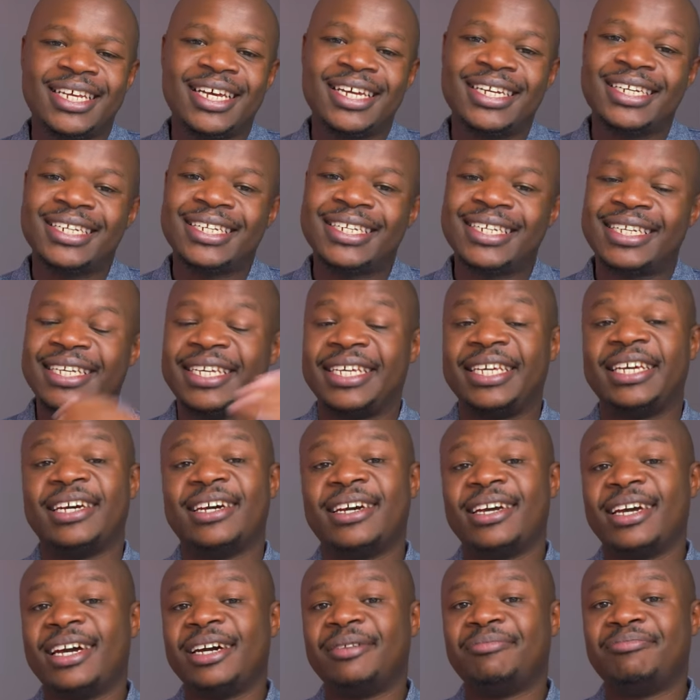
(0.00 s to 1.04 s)
And here
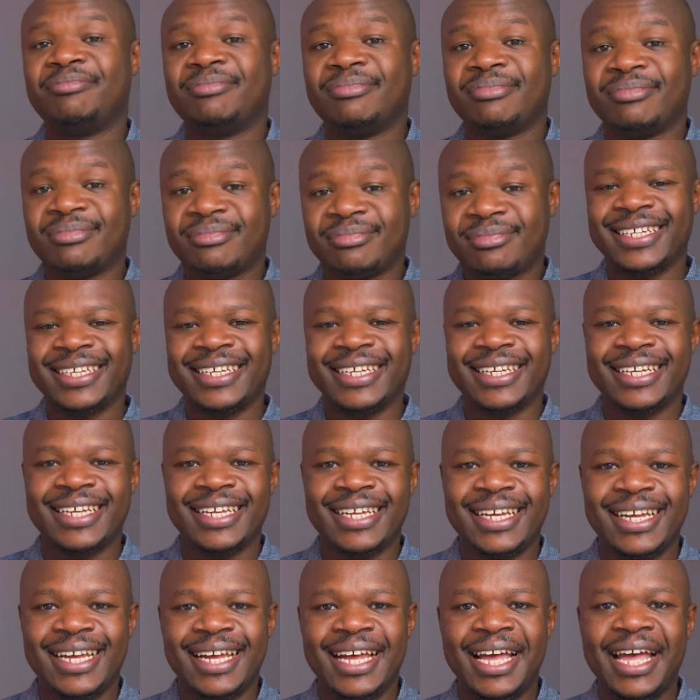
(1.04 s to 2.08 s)
I am,
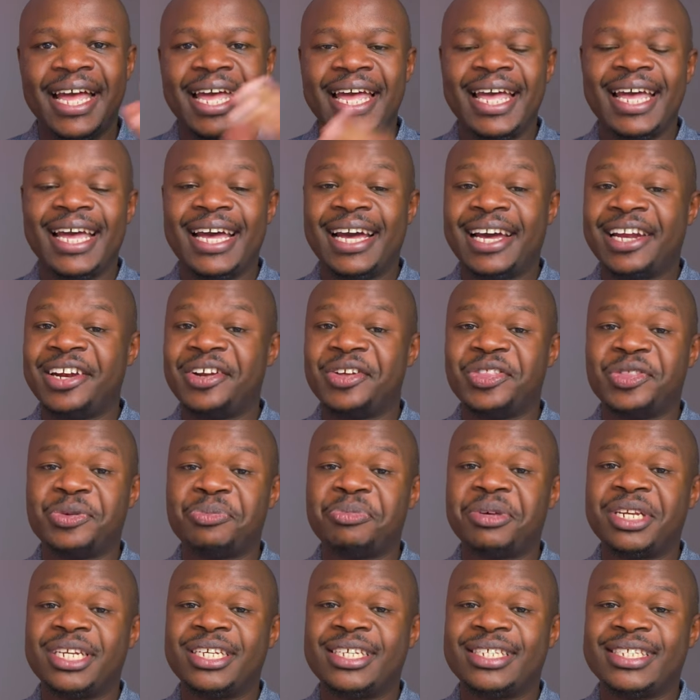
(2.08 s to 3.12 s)
an
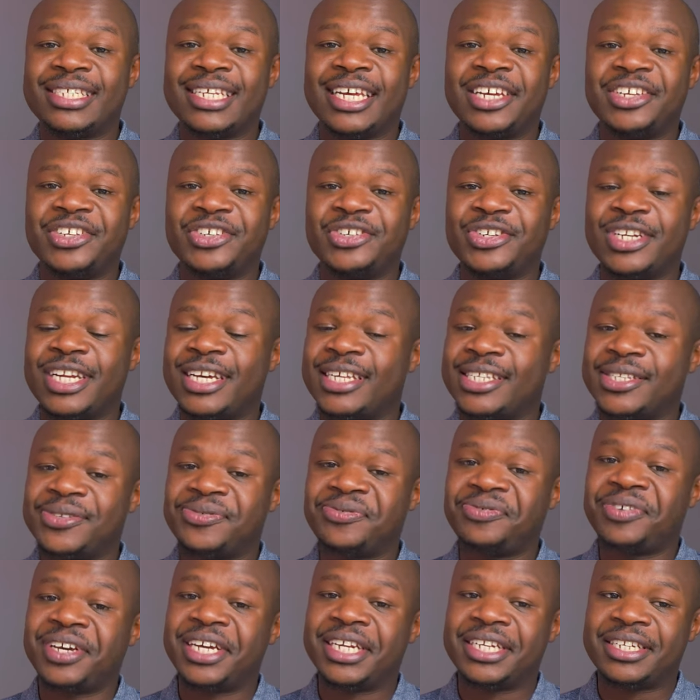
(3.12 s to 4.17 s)
orthopedic surgeon as
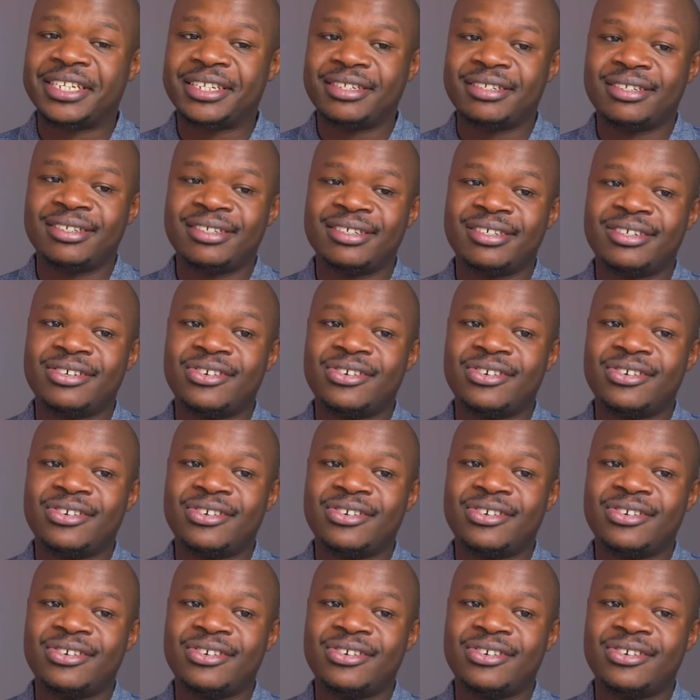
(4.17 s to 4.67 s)
fate